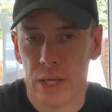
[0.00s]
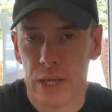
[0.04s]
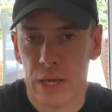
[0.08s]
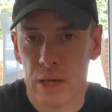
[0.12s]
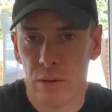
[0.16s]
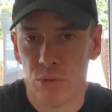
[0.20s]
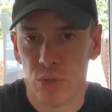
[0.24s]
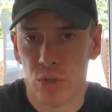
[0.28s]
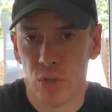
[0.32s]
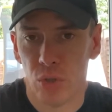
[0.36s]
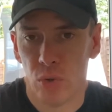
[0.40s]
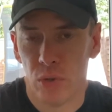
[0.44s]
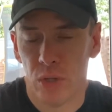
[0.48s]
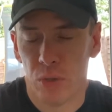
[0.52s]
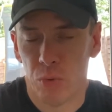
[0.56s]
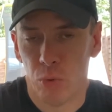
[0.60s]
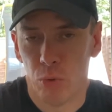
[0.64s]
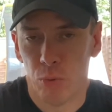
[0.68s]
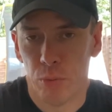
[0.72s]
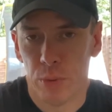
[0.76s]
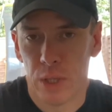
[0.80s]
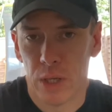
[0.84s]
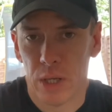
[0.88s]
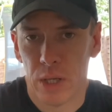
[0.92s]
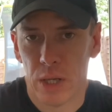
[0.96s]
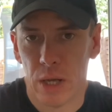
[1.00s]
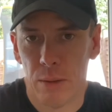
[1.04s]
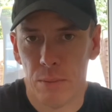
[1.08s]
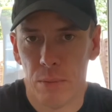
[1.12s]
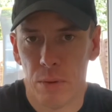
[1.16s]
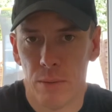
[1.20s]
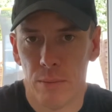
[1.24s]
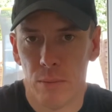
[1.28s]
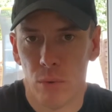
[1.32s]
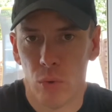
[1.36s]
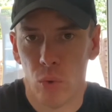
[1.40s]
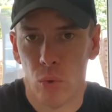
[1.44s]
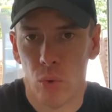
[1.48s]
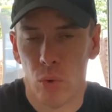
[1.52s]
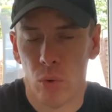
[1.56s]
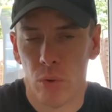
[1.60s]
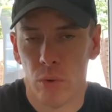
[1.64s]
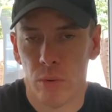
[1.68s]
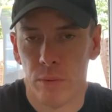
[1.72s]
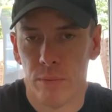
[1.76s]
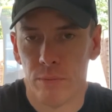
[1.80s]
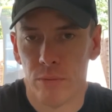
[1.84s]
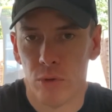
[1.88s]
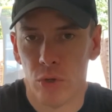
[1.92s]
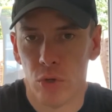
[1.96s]
Now I'm sure there will be a couple of more
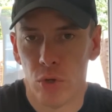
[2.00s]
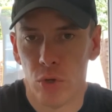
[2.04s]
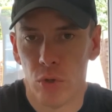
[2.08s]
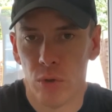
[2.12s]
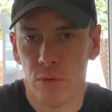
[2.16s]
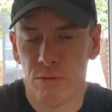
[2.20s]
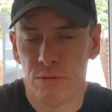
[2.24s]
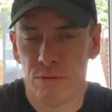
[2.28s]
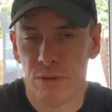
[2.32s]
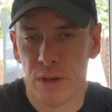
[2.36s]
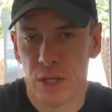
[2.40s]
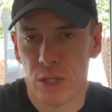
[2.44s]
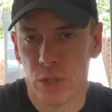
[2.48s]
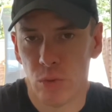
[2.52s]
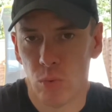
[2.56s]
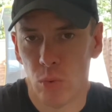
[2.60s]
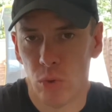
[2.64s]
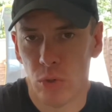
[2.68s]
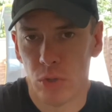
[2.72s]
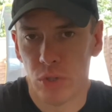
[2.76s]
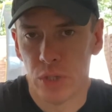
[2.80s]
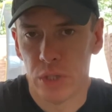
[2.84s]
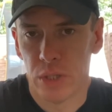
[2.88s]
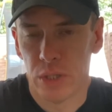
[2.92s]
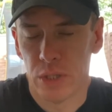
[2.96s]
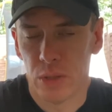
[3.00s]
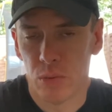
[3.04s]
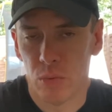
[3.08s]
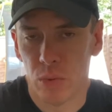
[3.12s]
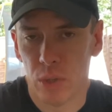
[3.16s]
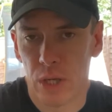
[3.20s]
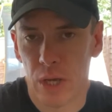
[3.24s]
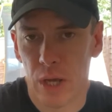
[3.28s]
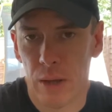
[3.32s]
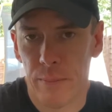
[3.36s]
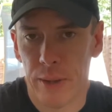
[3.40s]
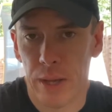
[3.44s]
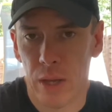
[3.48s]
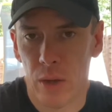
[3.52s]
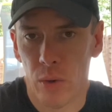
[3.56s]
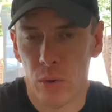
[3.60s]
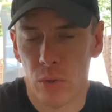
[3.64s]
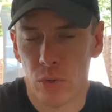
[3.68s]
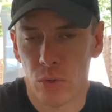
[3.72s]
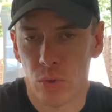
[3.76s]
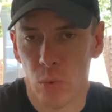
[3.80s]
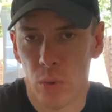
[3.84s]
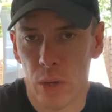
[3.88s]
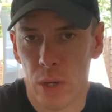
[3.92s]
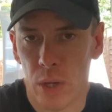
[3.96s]
new face watches that will come out
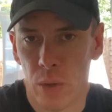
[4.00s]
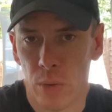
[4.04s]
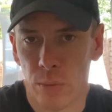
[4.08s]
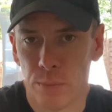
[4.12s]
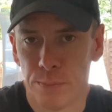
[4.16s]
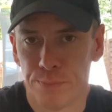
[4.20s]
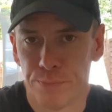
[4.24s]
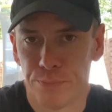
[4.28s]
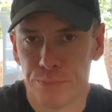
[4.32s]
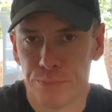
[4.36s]
as well,